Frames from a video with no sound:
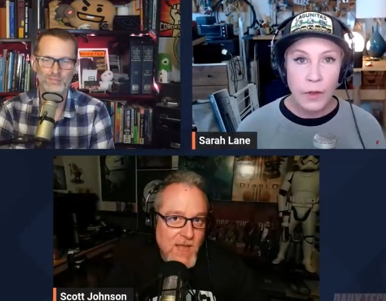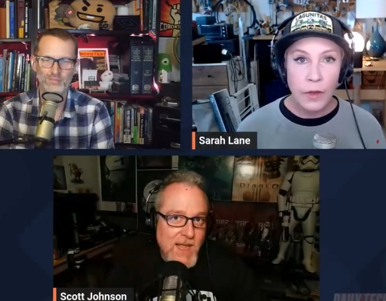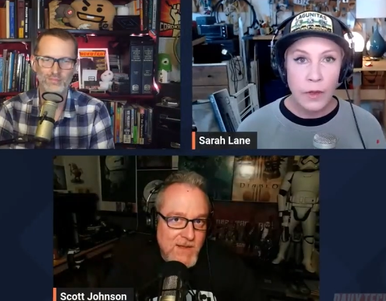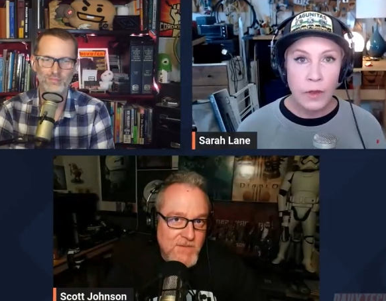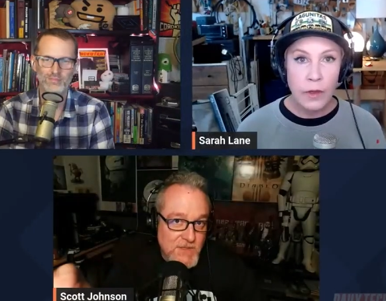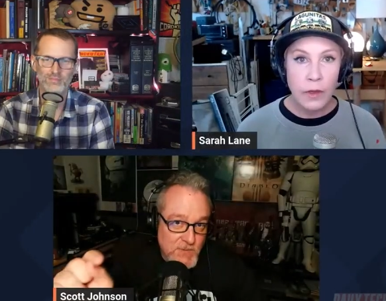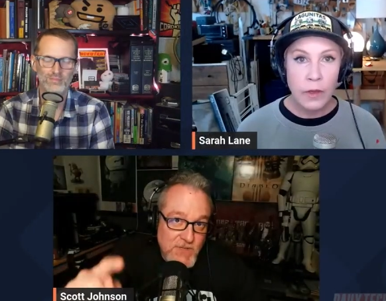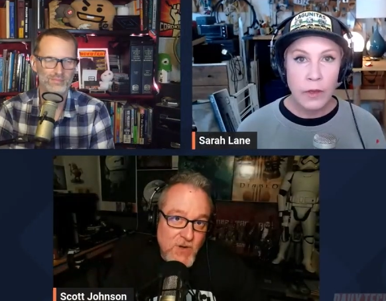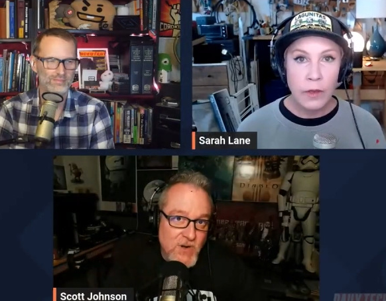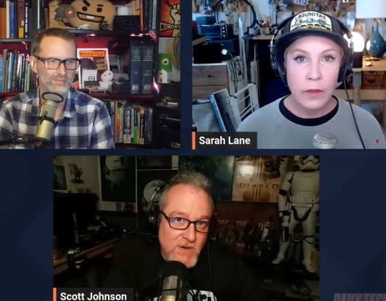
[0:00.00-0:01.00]
Speaker 1: live. This
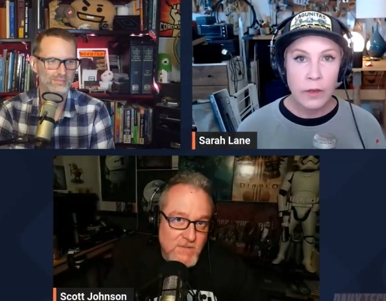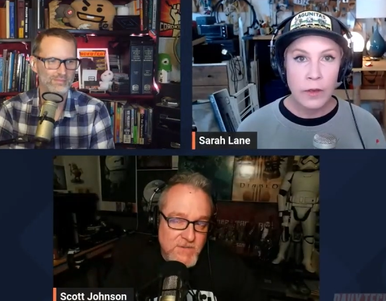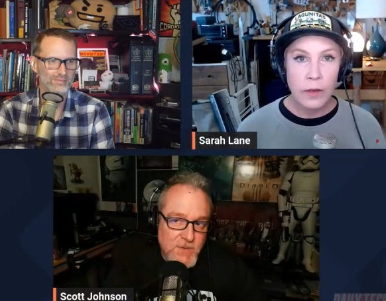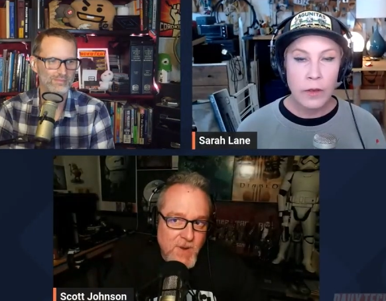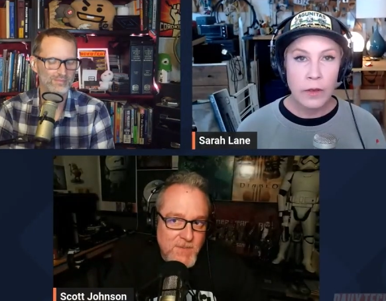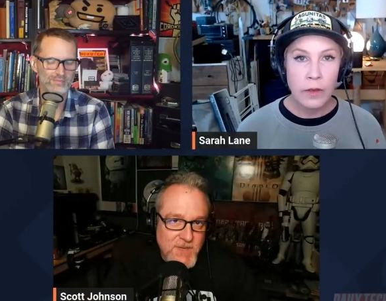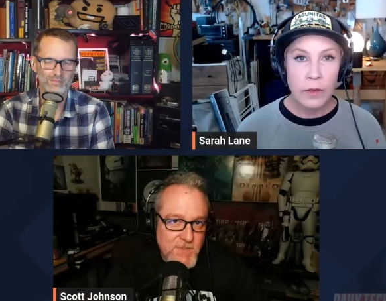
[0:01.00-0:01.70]
was her. She popped